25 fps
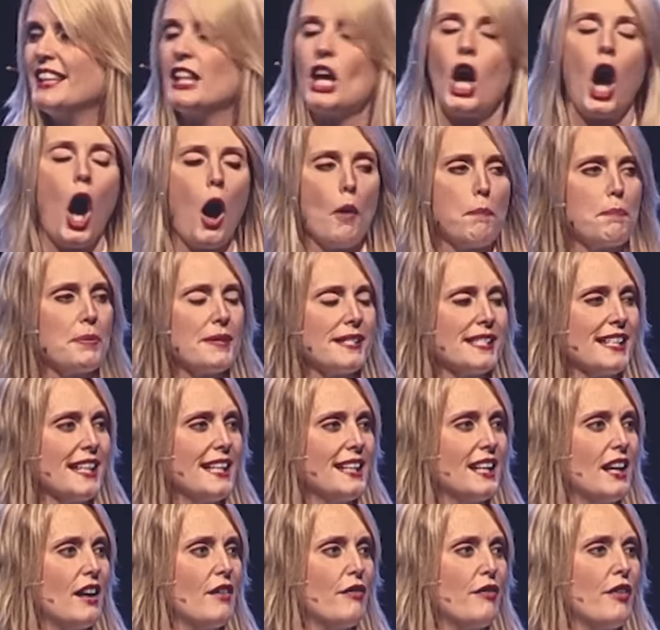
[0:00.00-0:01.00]
the
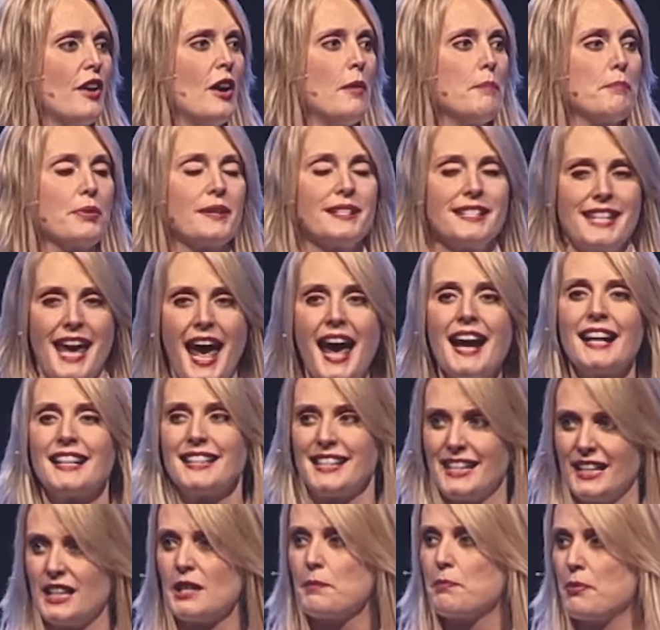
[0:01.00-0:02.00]
opposite of
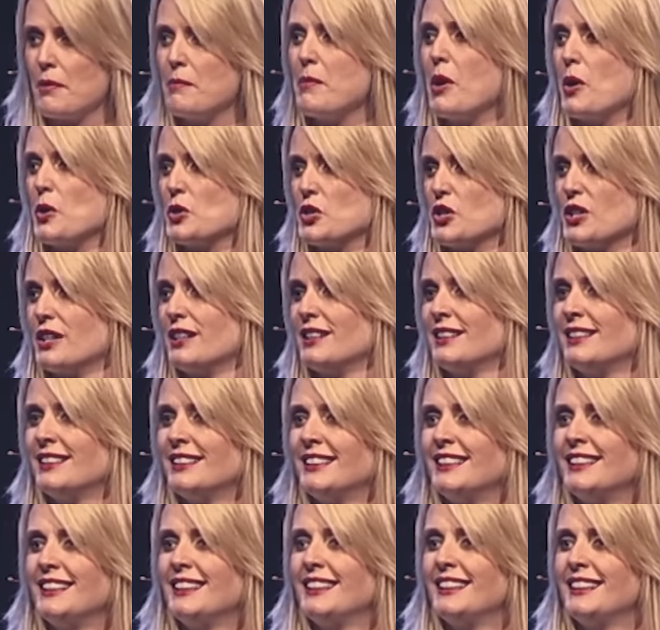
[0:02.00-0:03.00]
protecting the
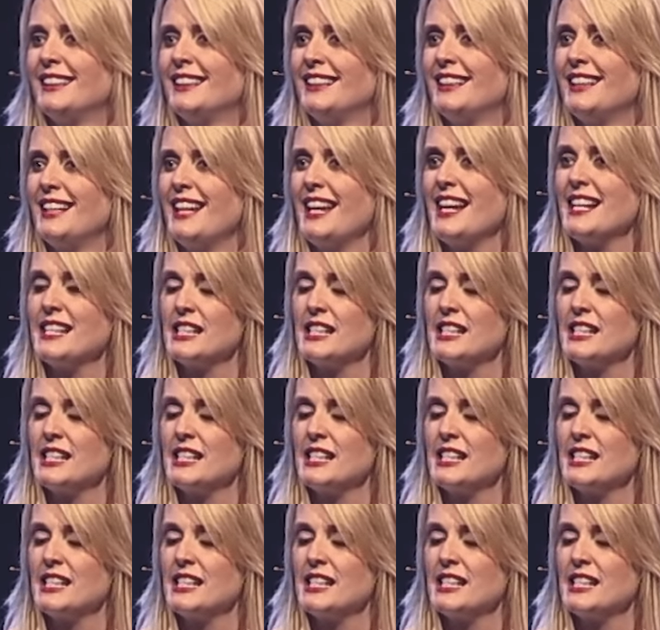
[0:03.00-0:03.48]
promotion